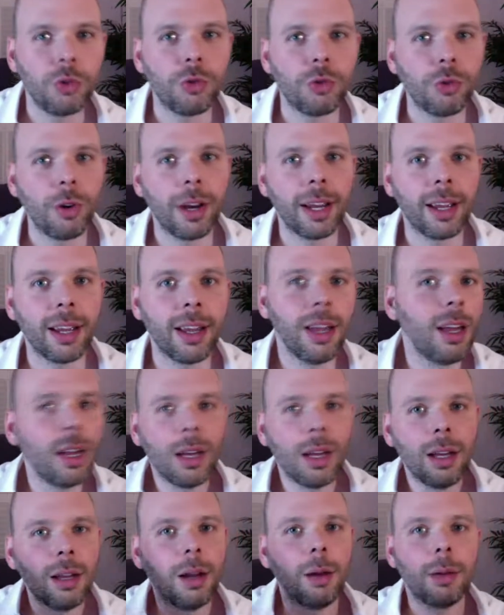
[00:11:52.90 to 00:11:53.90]
drink,
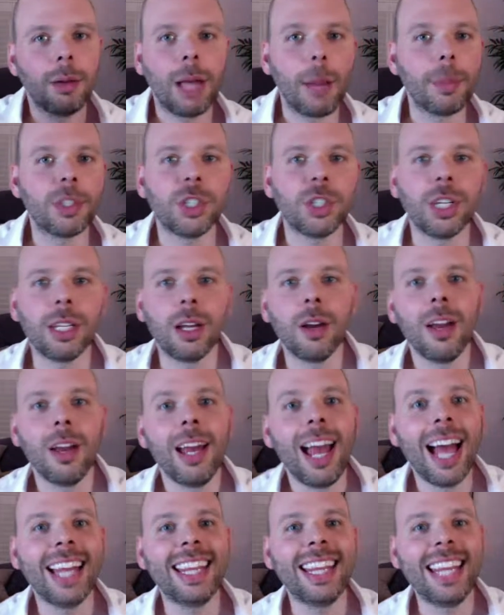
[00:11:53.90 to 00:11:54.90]
cappuccino.
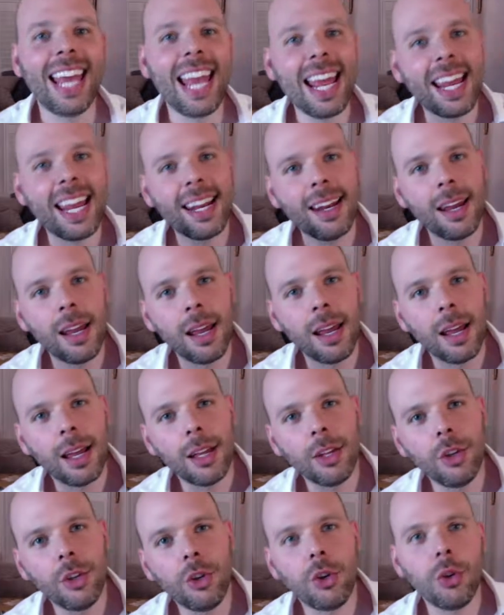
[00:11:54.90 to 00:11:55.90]
And then
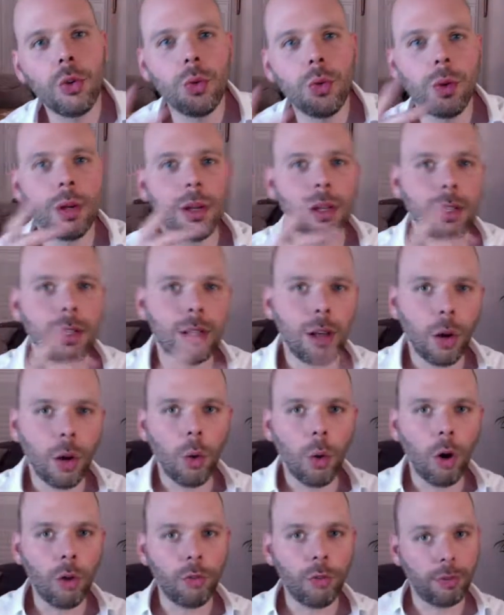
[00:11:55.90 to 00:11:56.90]
you
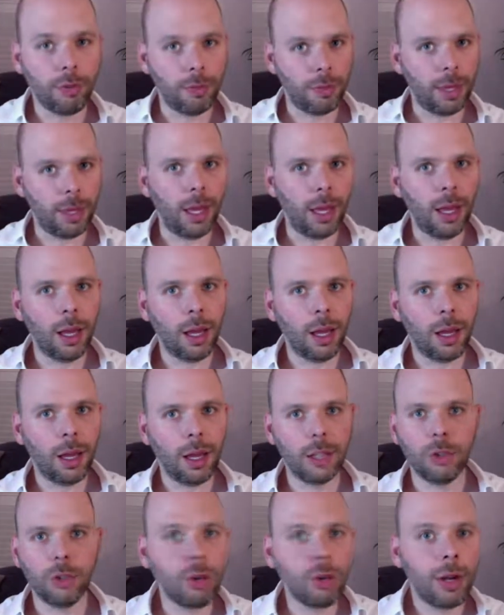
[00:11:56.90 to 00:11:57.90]
go off from there
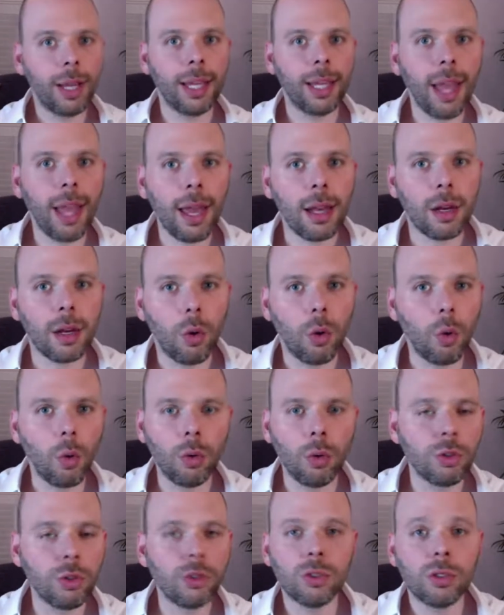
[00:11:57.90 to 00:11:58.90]
and you try it again.
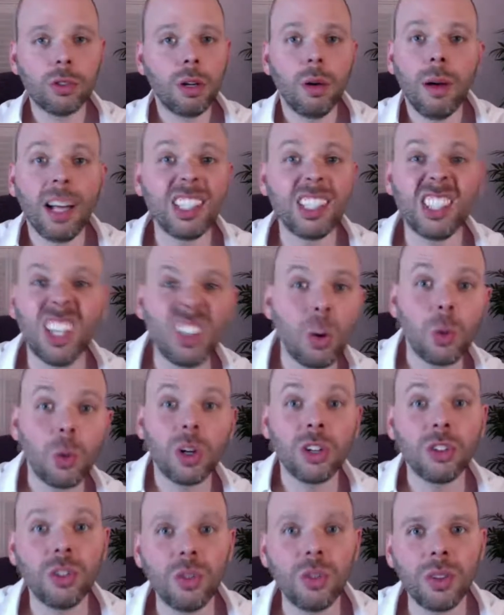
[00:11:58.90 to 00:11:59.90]
Or you just go, actually, I don't
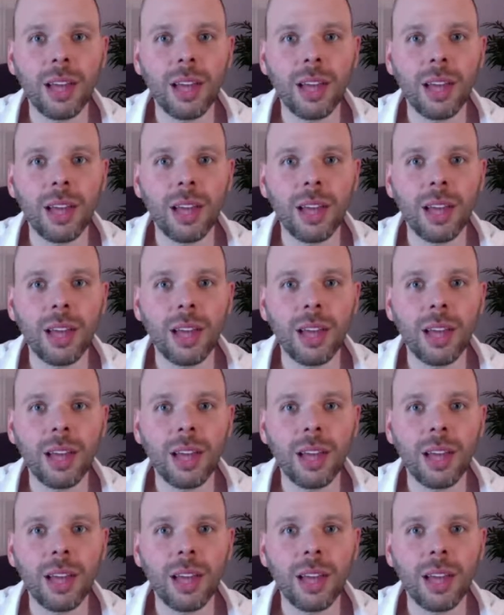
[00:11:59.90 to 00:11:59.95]
want to